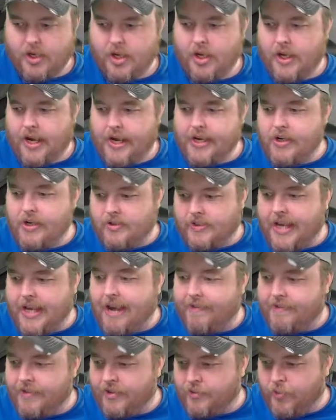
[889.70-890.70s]
I usually
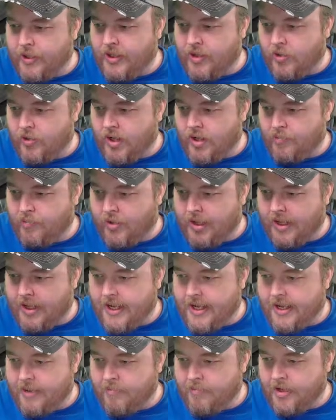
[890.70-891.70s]
have this window up while
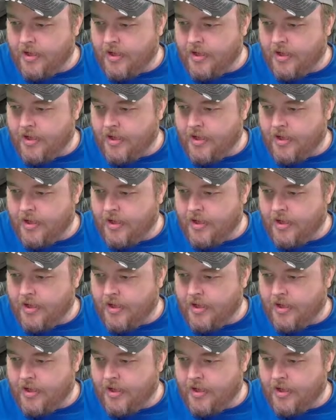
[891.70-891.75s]
I'm